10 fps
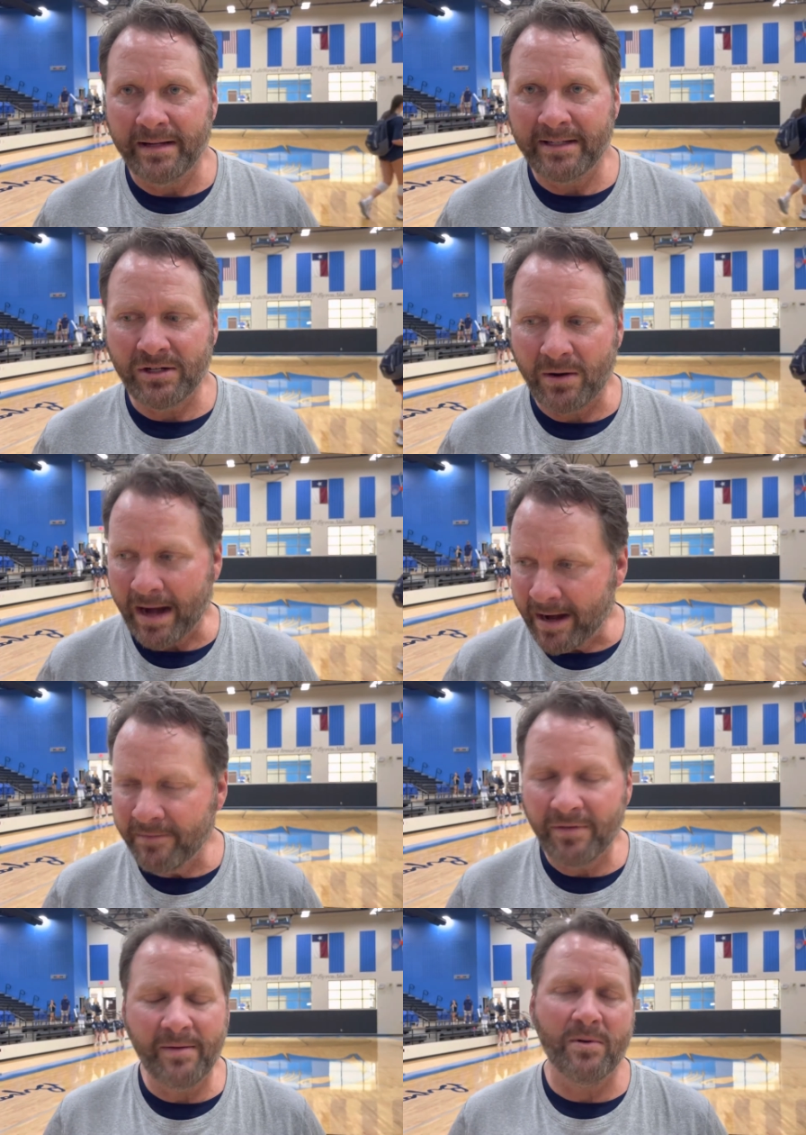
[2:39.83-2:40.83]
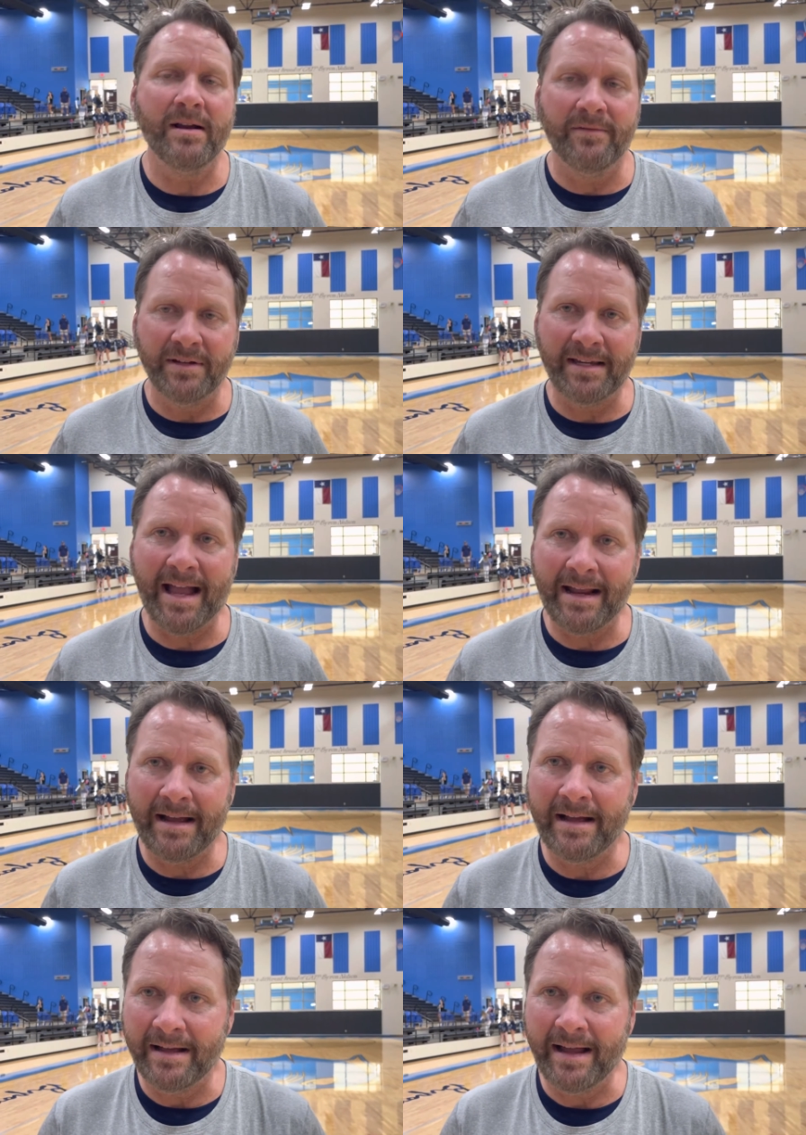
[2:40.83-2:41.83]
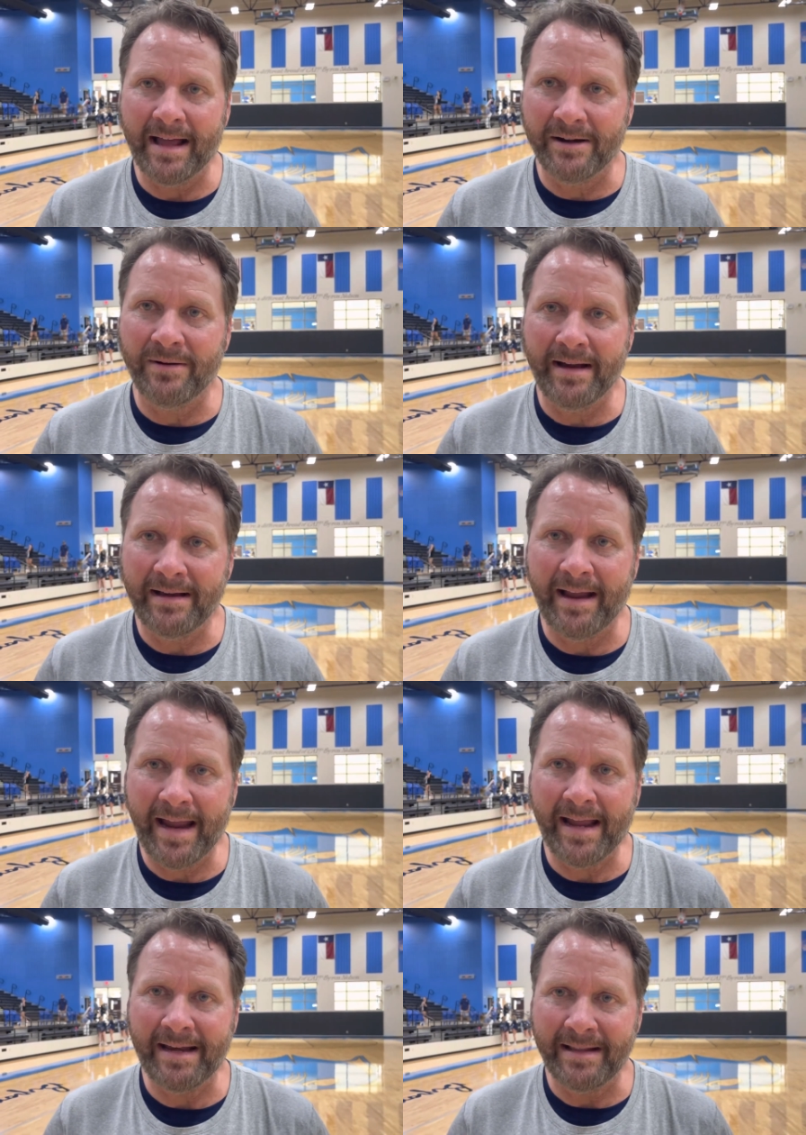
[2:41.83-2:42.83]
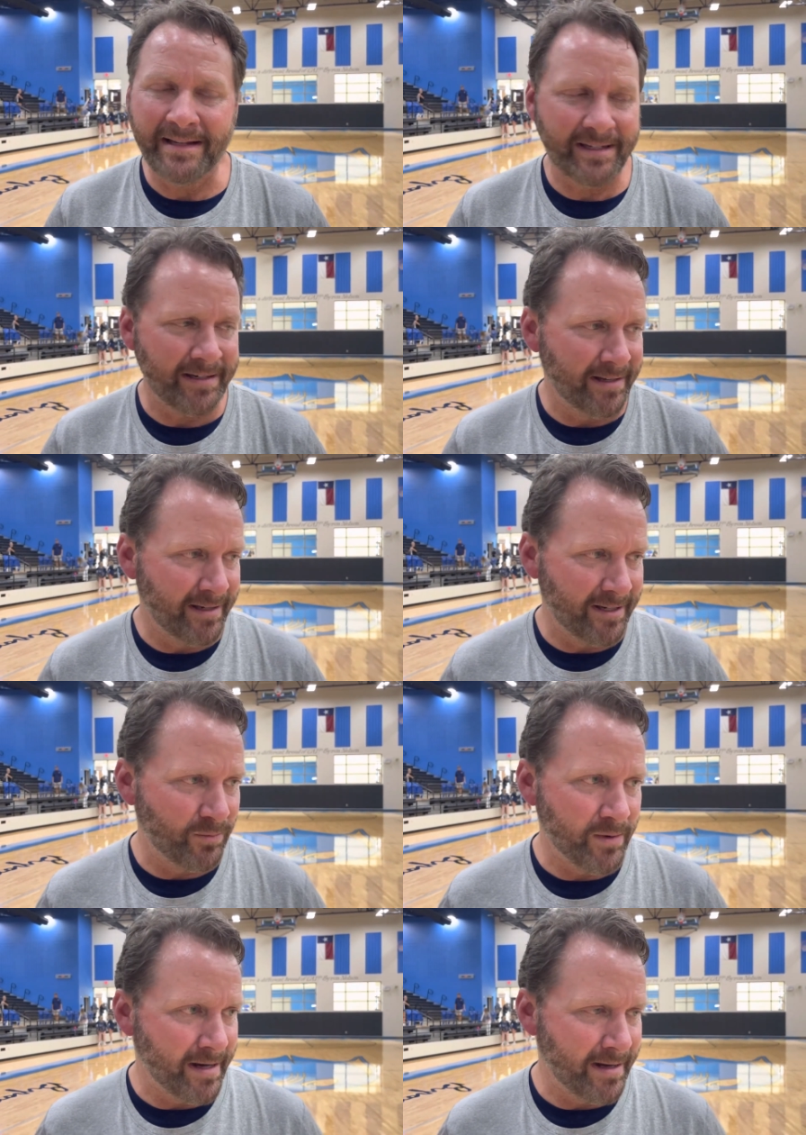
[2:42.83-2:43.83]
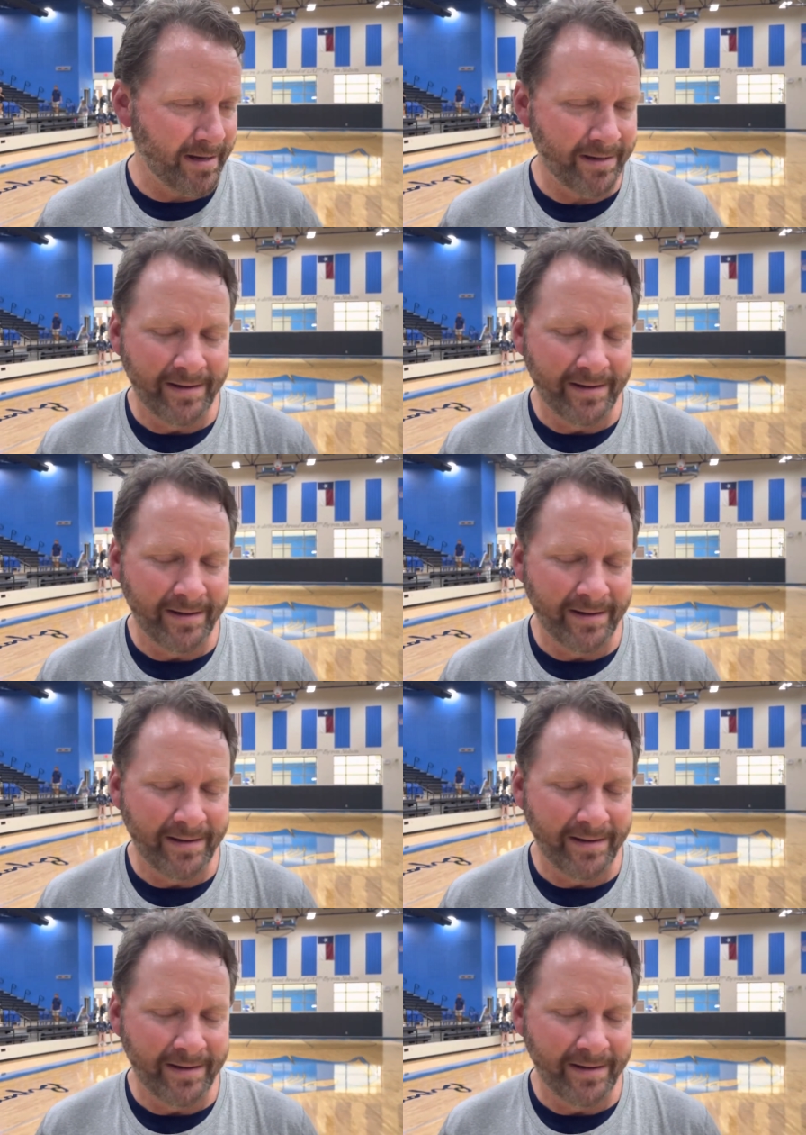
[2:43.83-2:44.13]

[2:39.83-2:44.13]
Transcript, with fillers: And so every one of us had uh, had a great hand in this in this win, and